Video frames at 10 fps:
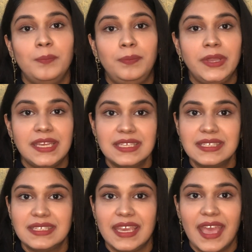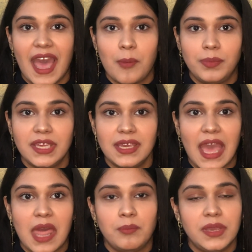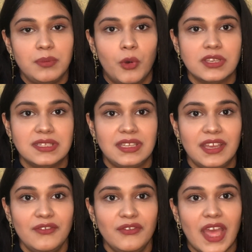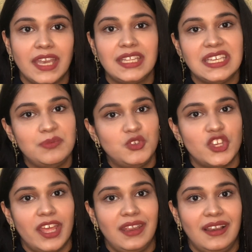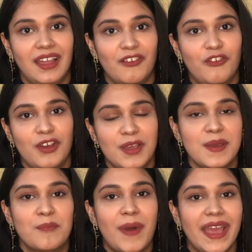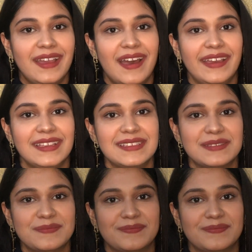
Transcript: please stay happy and be positive and keep sharing love. Bye guys.